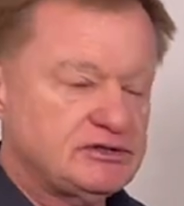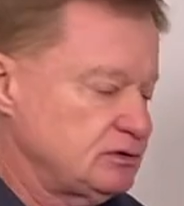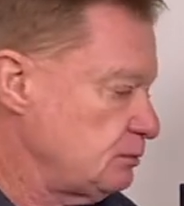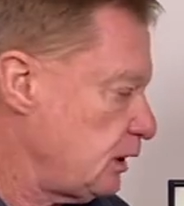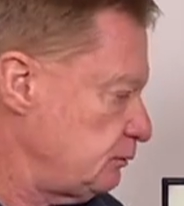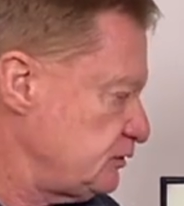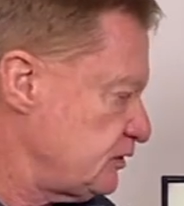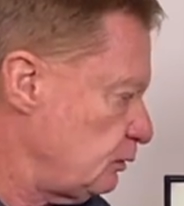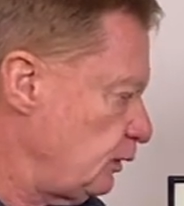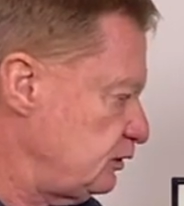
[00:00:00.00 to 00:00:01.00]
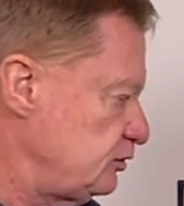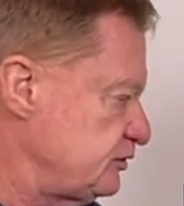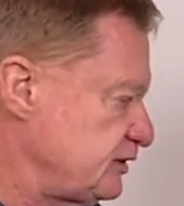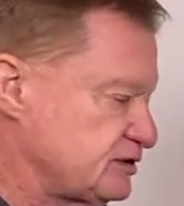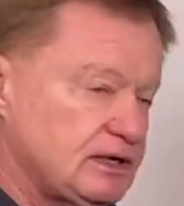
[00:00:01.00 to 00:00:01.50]
at the moment. So we'd use
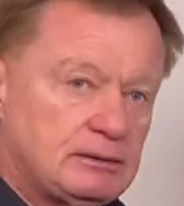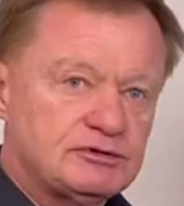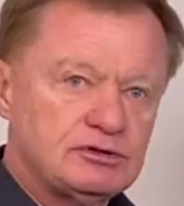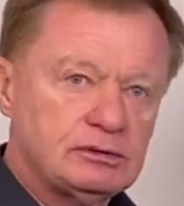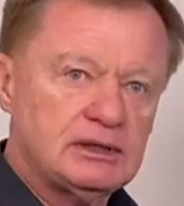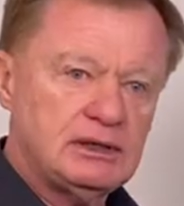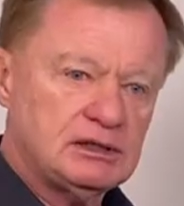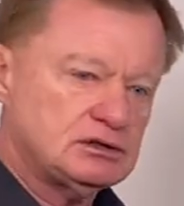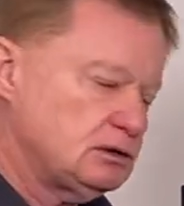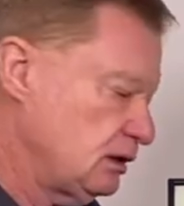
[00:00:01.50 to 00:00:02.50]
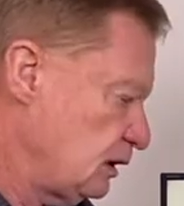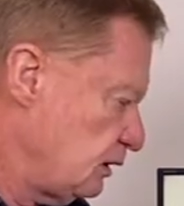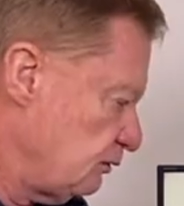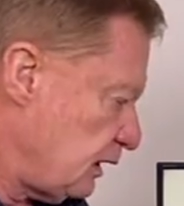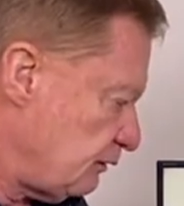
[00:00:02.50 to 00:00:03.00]
the same sewer connection
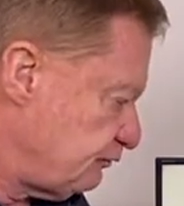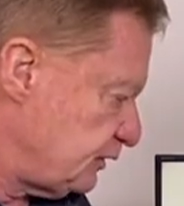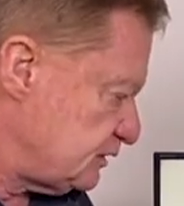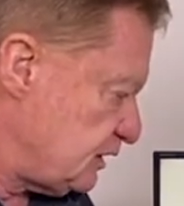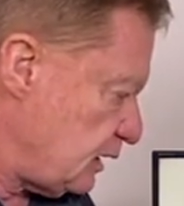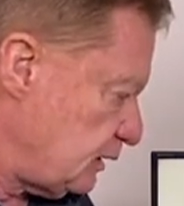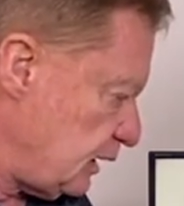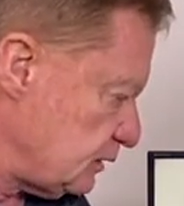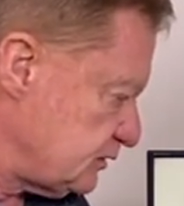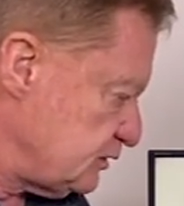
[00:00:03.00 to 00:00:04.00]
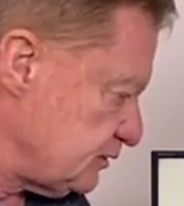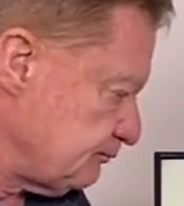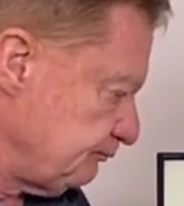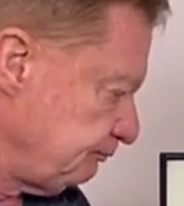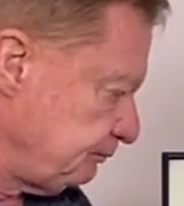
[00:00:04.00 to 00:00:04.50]
for the townhouses,
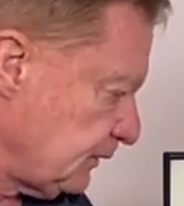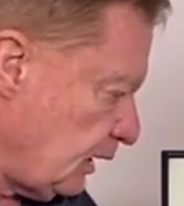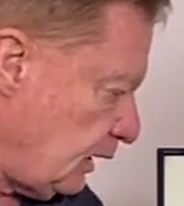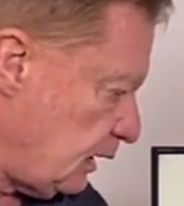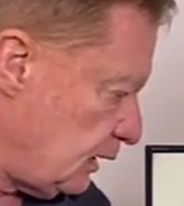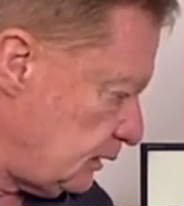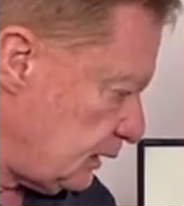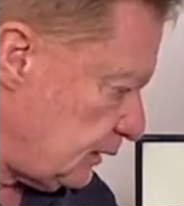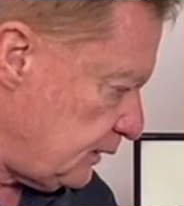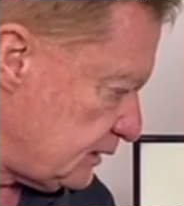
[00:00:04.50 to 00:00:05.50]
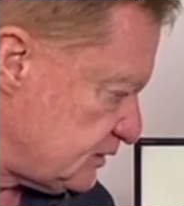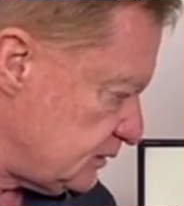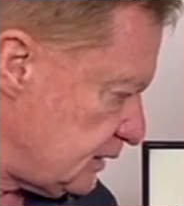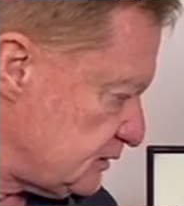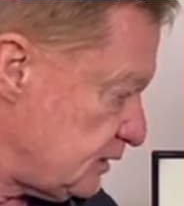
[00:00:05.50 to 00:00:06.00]
and
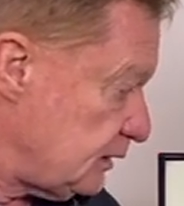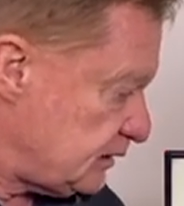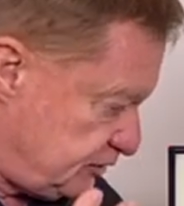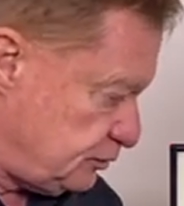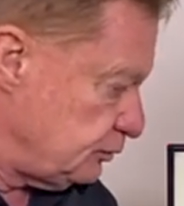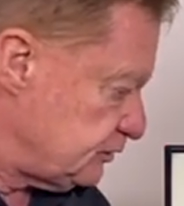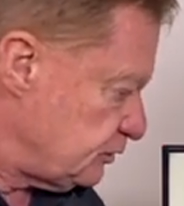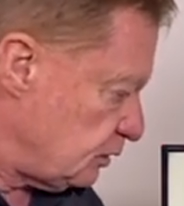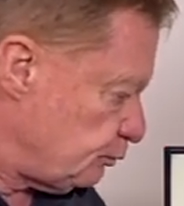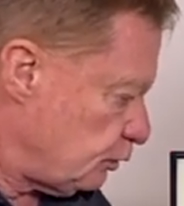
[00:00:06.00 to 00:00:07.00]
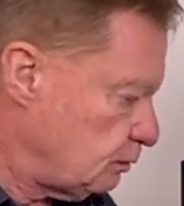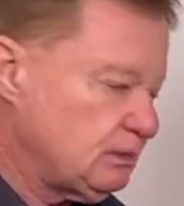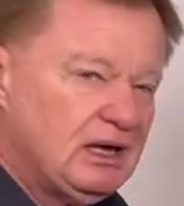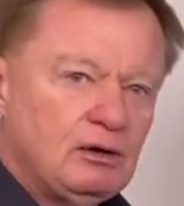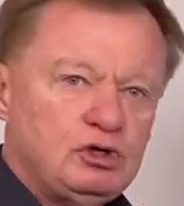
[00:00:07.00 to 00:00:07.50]
so that sewer's not a problem.
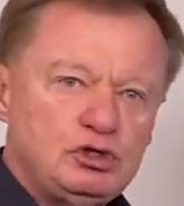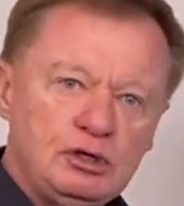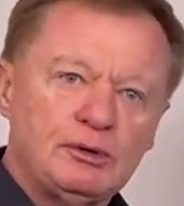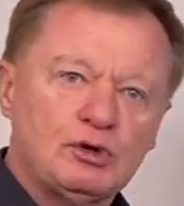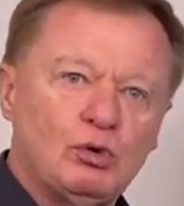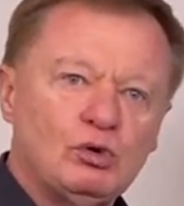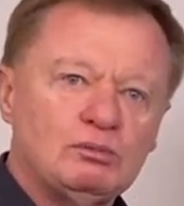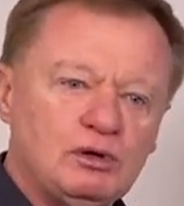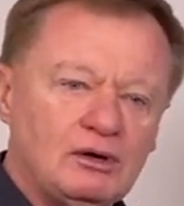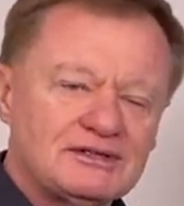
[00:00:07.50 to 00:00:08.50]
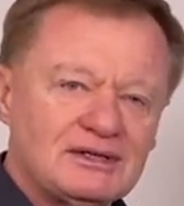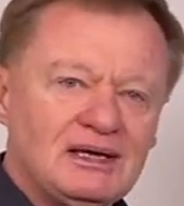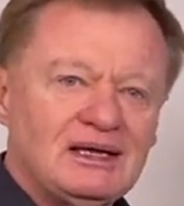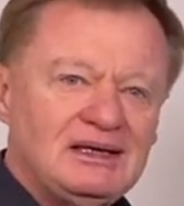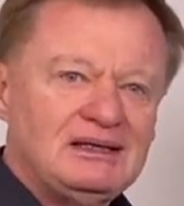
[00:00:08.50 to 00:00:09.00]
Usually with corner blocks,
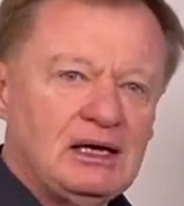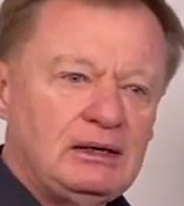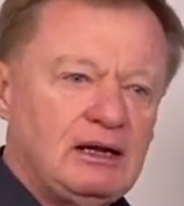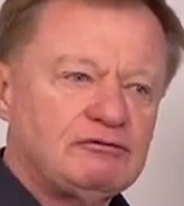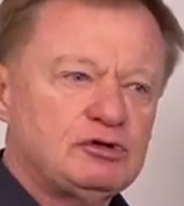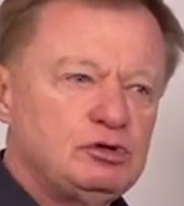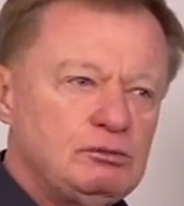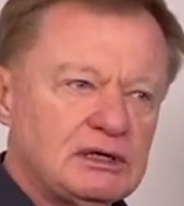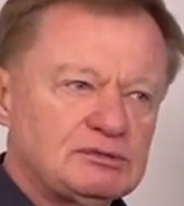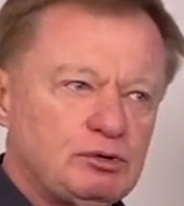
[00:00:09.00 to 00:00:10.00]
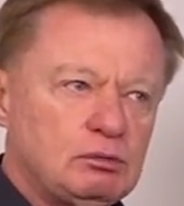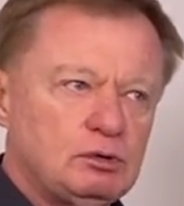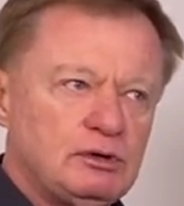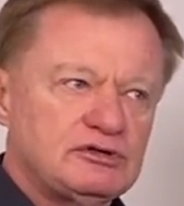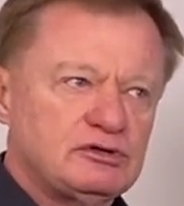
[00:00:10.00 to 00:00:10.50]
you don't have too much
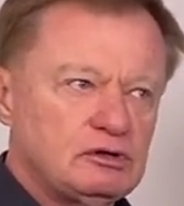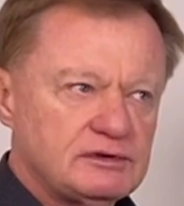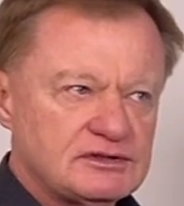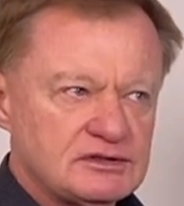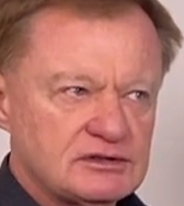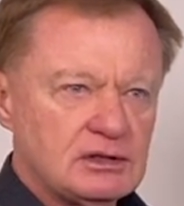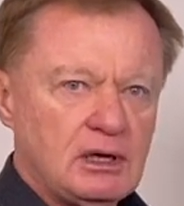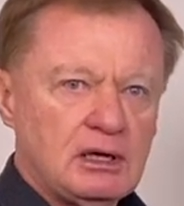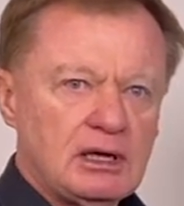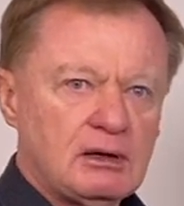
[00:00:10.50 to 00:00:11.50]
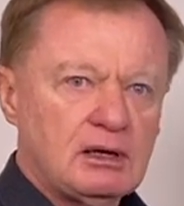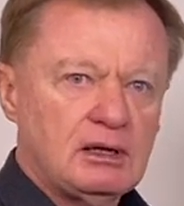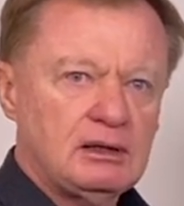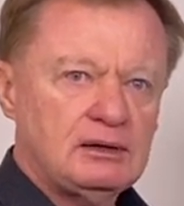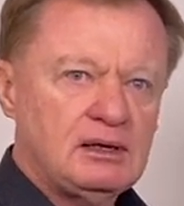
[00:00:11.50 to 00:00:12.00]
problem with services.
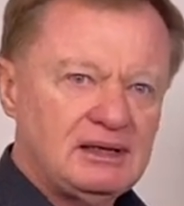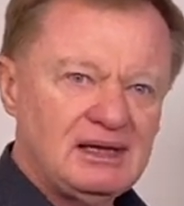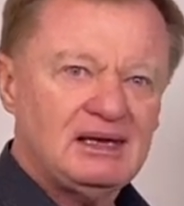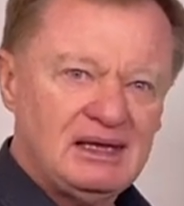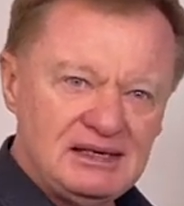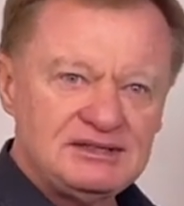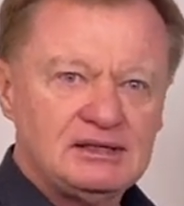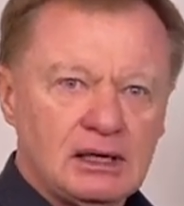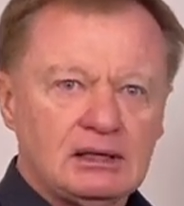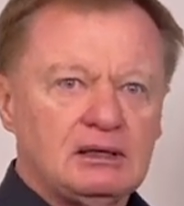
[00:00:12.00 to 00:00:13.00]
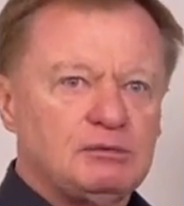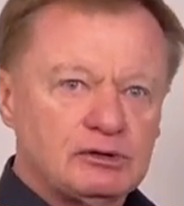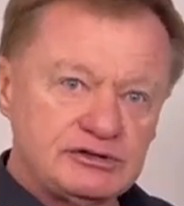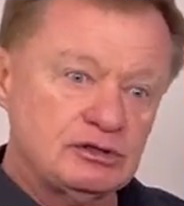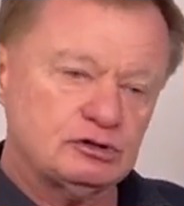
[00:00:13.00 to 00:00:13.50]
They're easier
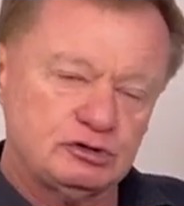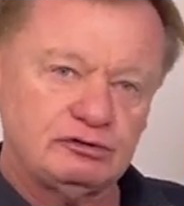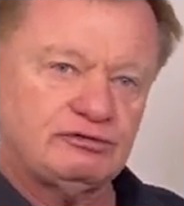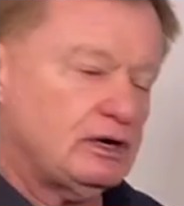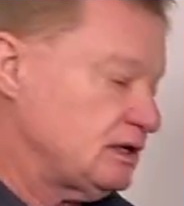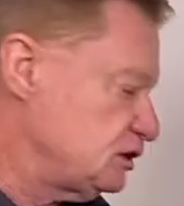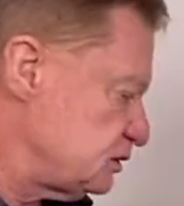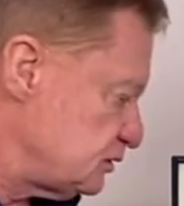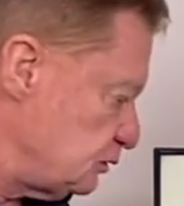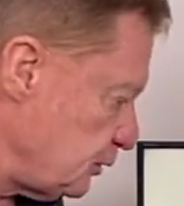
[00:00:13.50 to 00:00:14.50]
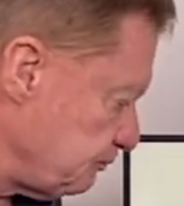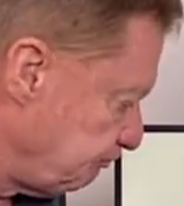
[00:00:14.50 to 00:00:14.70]
because you've got 2 frontages, you know.